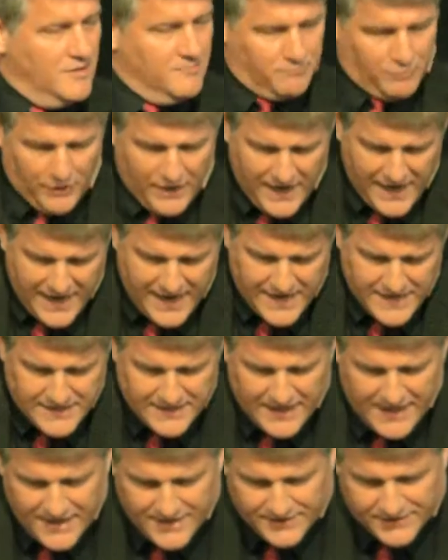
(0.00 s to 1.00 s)

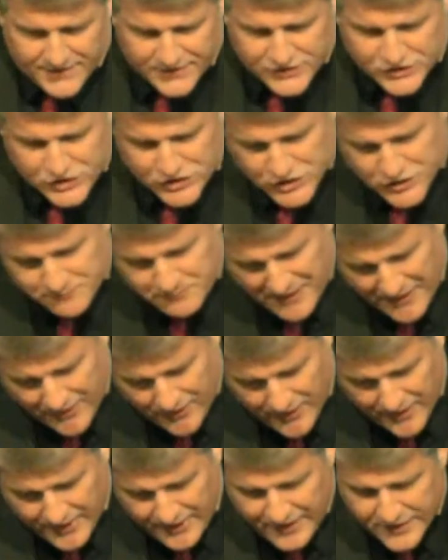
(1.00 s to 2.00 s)
Praying in the
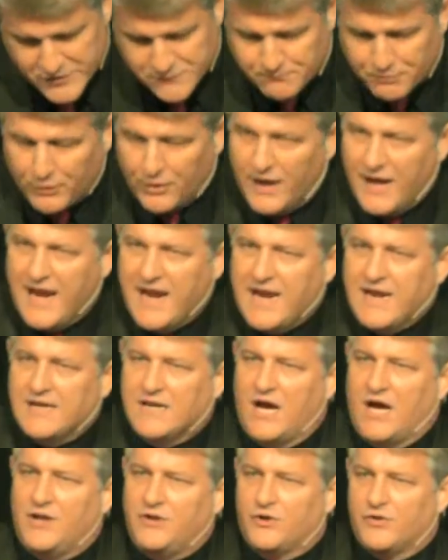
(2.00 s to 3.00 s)
Spirit is praying
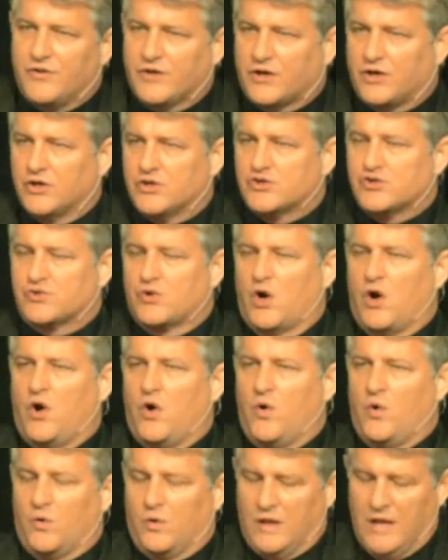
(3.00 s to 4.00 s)
under the
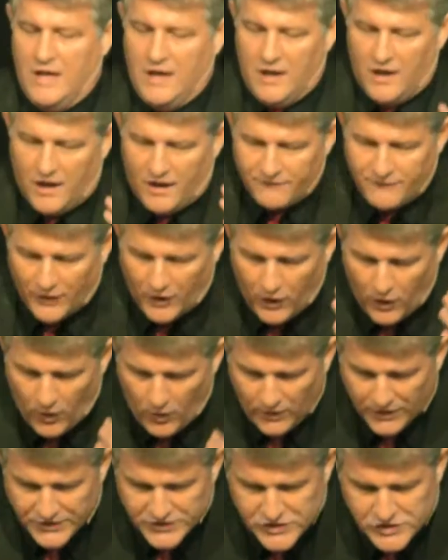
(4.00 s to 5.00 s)
control of the
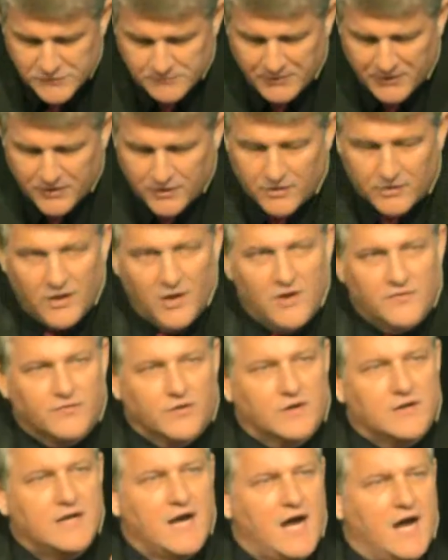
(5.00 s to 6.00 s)
Holy Spirit
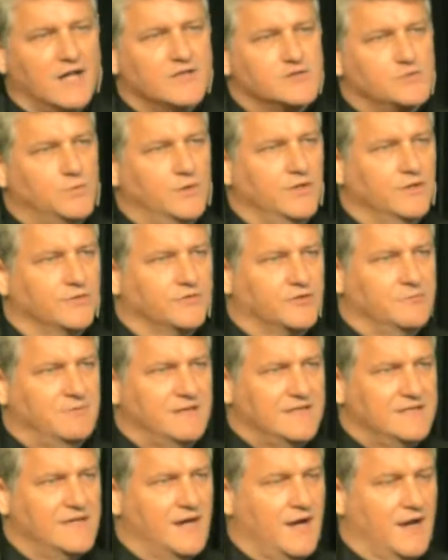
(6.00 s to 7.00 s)
for God's will to
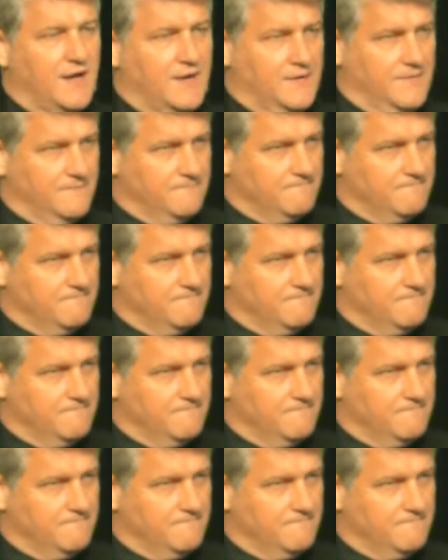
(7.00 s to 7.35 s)
be done.